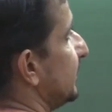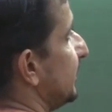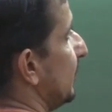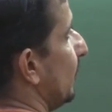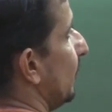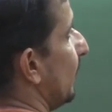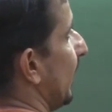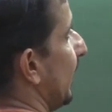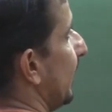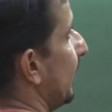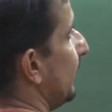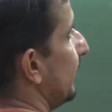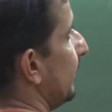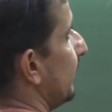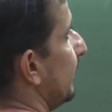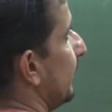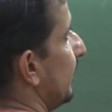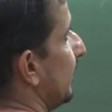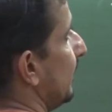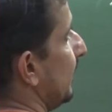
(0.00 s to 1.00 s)
0 and
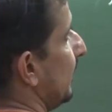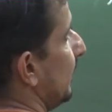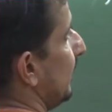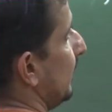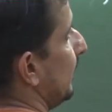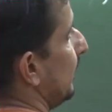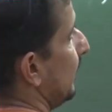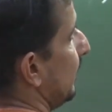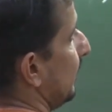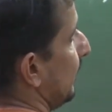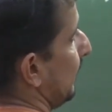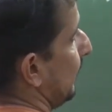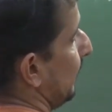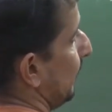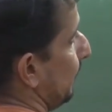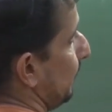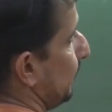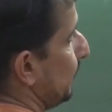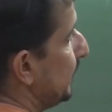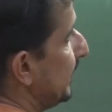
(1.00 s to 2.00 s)

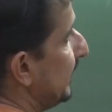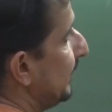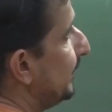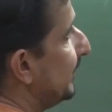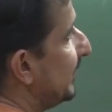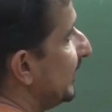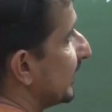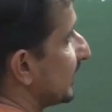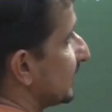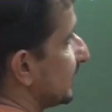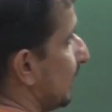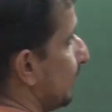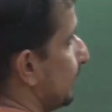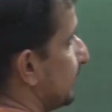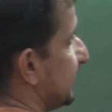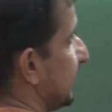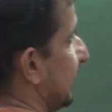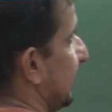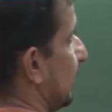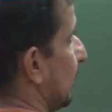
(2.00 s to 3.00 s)
B be a
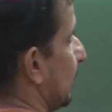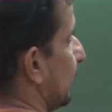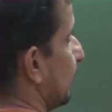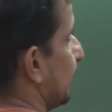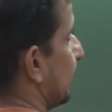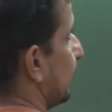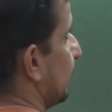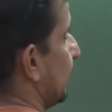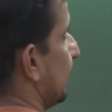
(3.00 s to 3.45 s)
subset of